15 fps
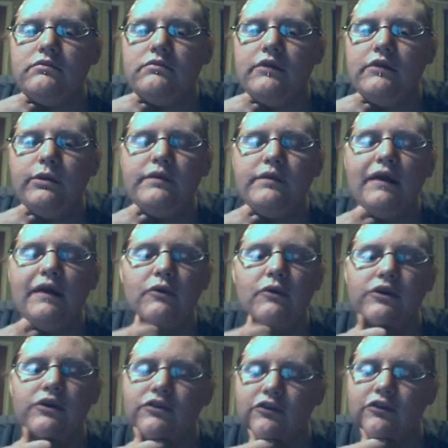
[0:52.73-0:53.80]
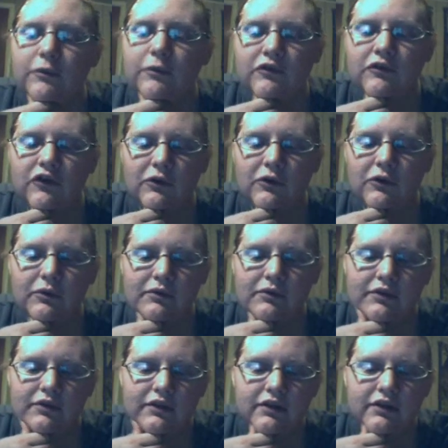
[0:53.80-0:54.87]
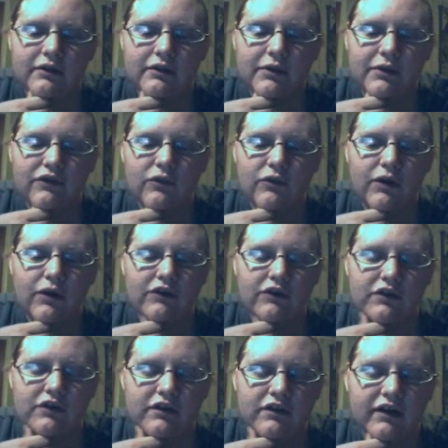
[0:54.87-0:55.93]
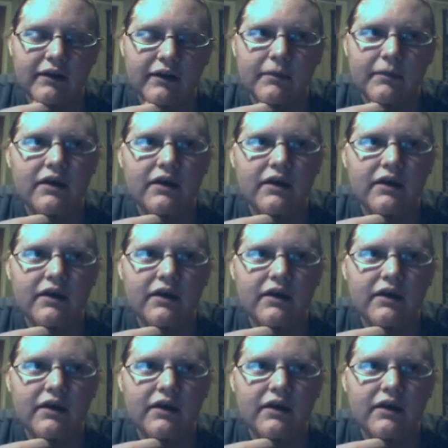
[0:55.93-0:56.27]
What was that one stupid show we used to watch all the time?